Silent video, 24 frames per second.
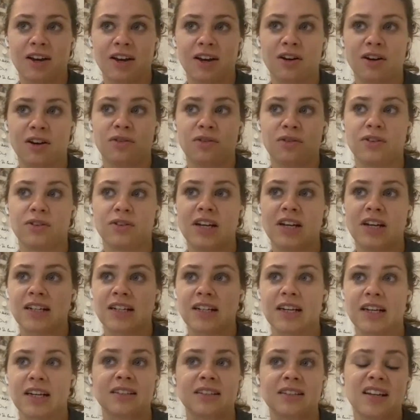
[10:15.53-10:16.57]
and go through
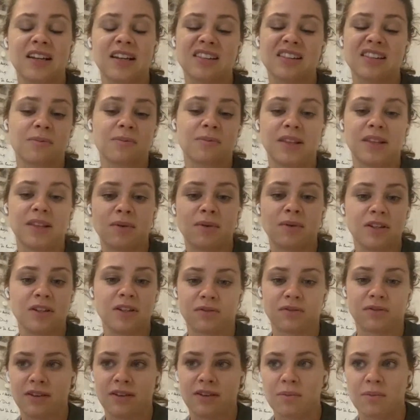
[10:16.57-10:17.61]
tactics, and that's something that we
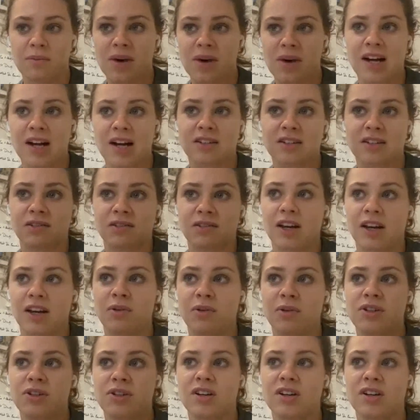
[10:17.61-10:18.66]
do for every match. So kind of
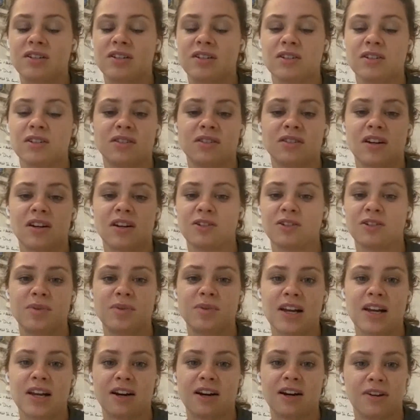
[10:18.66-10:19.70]
what we try to do is not to
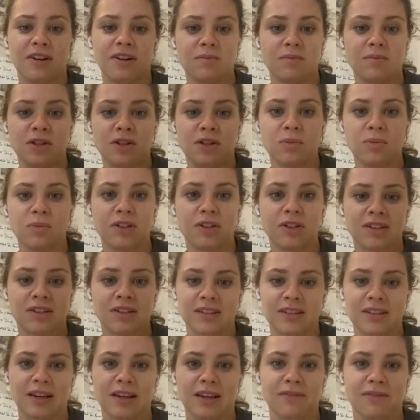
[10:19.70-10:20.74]
upset our rhythm too much,
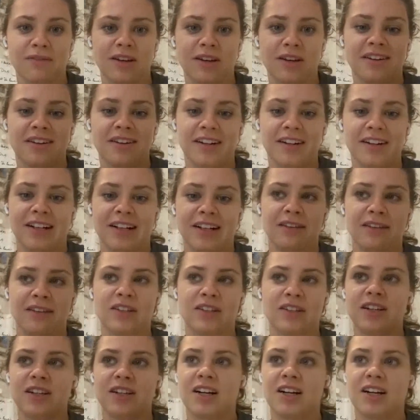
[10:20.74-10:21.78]
because I think if
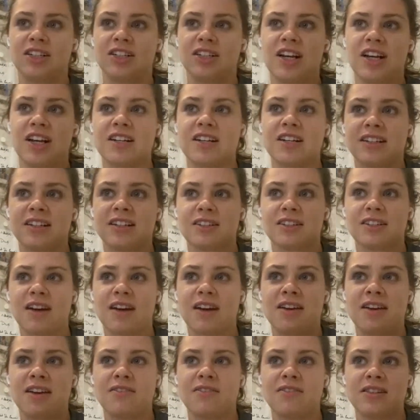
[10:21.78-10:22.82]
you start to change things
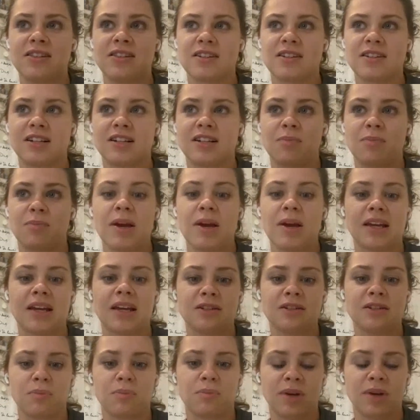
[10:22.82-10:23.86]
around and start to make it
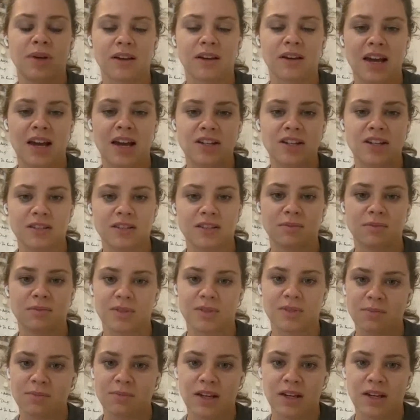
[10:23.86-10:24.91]
into a big occasion,
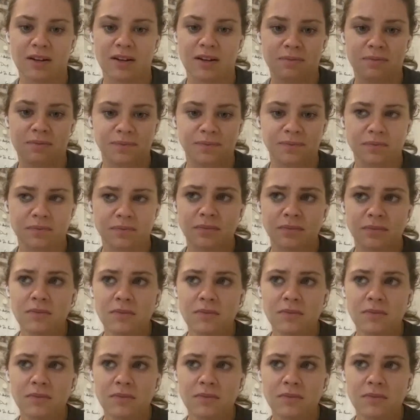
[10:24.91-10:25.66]
sometimes you can